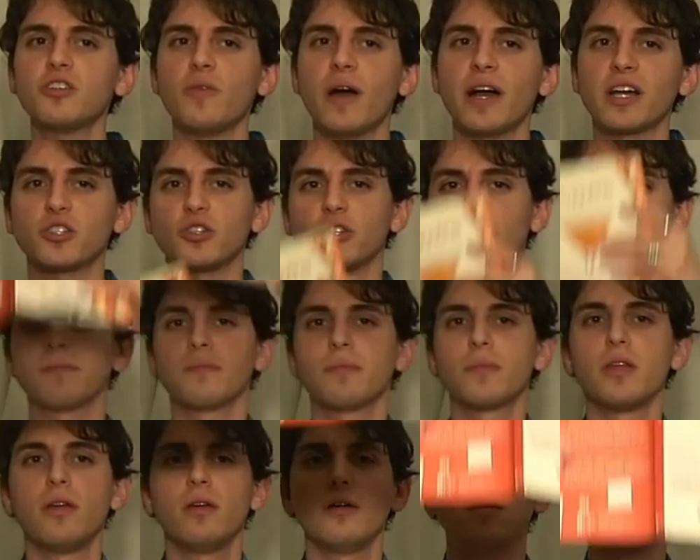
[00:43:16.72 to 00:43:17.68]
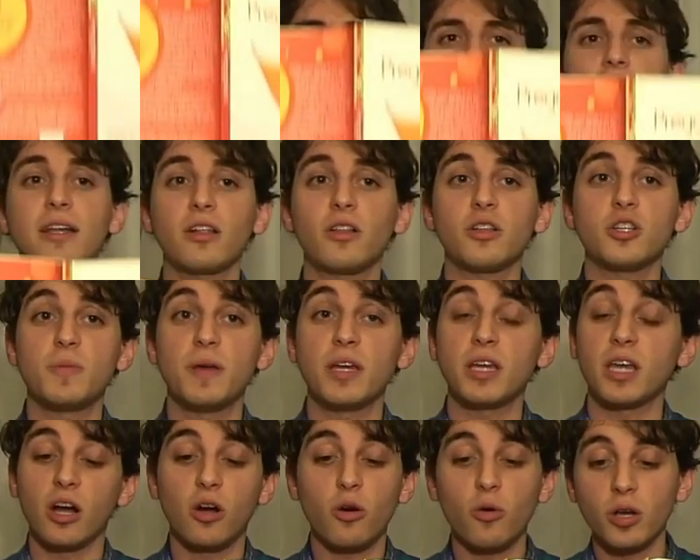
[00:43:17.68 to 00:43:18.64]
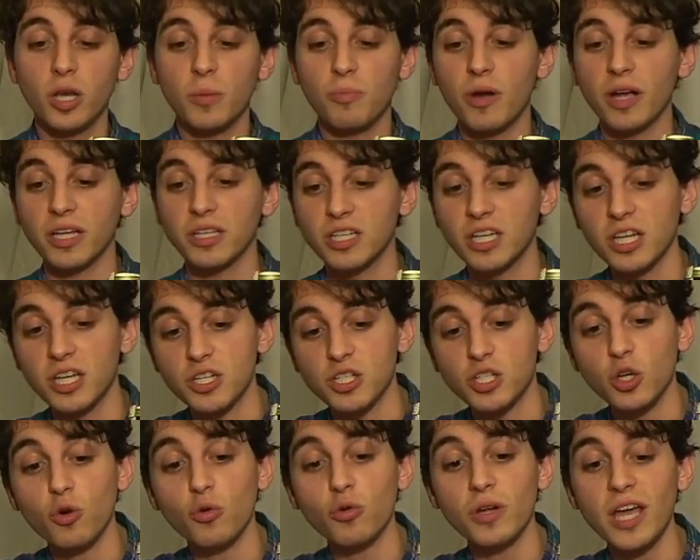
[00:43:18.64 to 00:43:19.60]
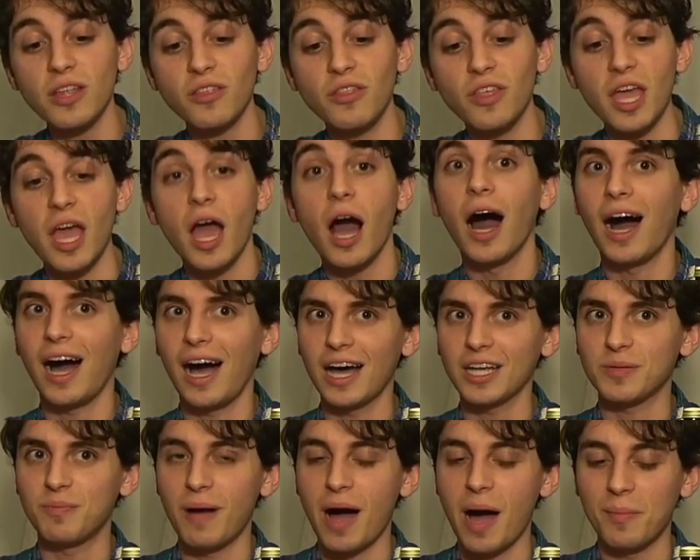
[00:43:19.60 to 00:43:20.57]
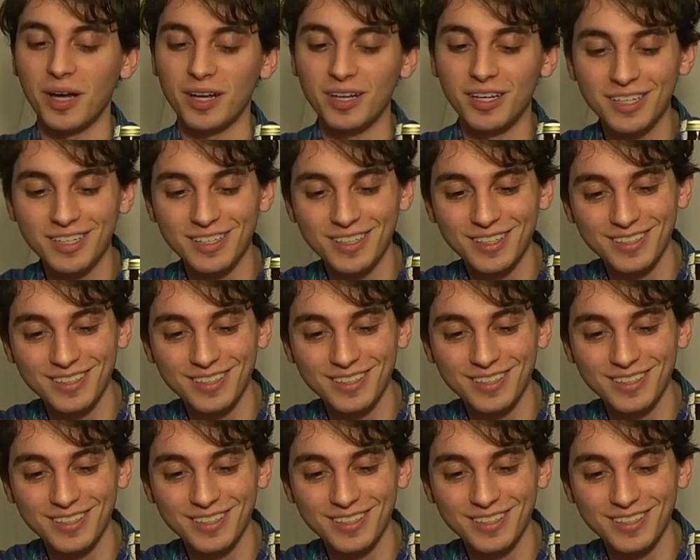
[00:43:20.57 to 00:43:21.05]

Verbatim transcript: I do, actually technically speaking, according to Preggatini's, to create the hot mama.